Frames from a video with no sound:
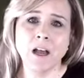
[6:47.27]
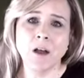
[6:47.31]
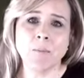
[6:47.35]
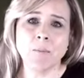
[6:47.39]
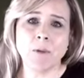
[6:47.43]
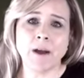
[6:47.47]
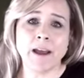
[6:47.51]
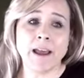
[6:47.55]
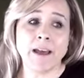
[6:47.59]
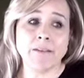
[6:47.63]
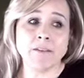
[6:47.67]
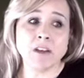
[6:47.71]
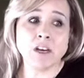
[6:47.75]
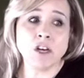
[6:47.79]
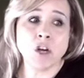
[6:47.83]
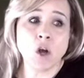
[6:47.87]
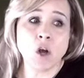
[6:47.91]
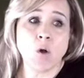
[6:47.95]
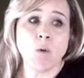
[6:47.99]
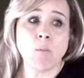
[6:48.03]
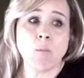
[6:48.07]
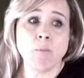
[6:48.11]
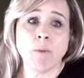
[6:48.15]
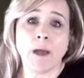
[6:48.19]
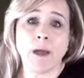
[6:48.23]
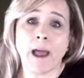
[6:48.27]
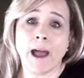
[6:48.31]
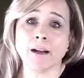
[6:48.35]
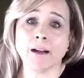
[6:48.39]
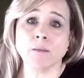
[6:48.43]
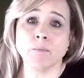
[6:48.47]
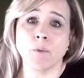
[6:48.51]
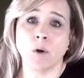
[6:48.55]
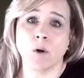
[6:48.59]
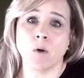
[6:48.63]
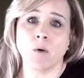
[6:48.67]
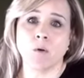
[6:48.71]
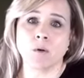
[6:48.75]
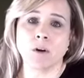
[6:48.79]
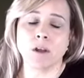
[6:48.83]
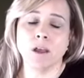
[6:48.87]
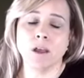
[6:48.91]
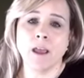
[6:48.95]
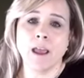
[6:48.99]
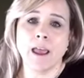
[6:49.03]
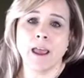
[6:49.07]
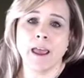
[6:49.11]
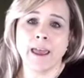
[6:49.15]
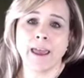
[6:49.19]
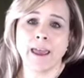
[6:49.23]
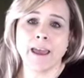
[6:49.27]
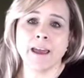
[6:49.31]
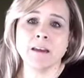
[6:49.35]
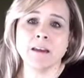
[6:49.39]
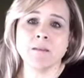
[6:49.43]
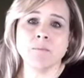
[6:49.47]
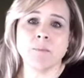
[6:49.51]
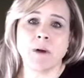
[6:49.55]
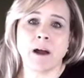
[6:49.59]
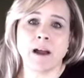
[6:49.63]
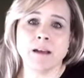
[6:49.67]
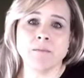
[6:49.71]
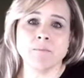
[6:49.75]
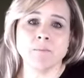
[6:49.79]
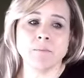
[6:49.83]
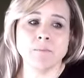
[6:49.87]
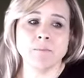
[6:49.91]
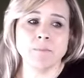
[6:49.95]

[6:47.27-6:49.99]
by having no backbone and by